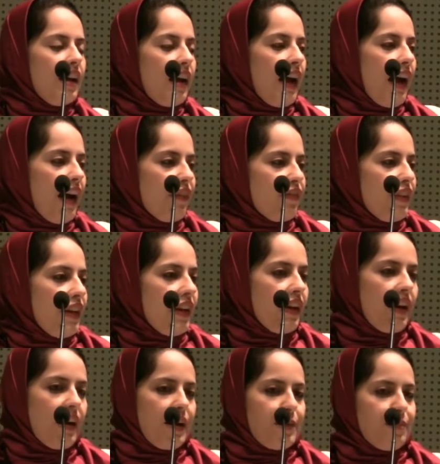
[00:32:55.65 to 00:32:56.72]
having
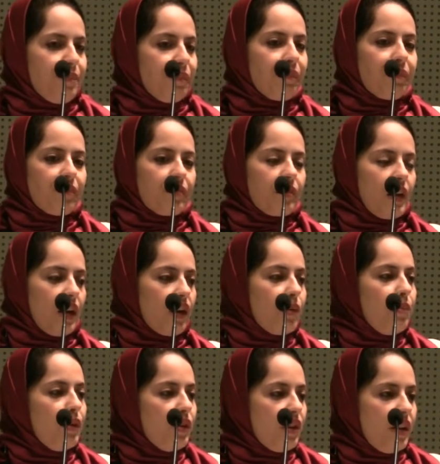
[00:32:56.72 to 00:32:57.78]
um, a
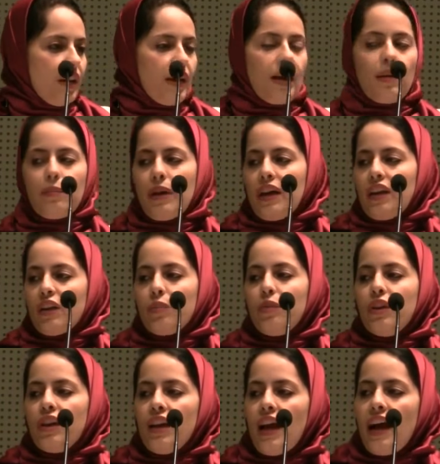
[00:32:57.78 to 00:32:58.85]
community campaign,
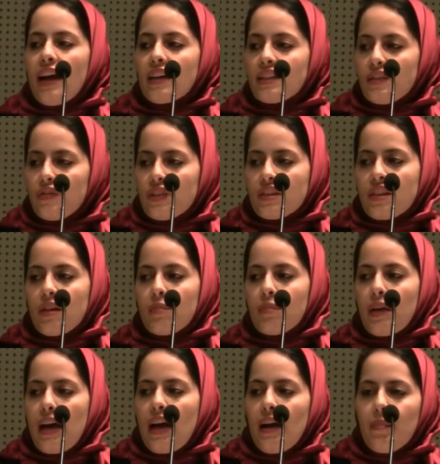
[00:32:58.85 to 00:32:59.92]
community activism,
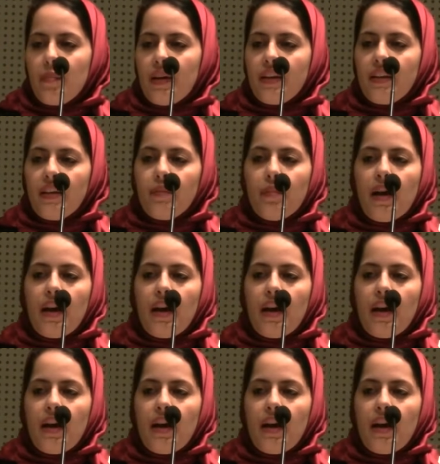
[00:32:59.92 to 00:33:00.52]
Ahmed and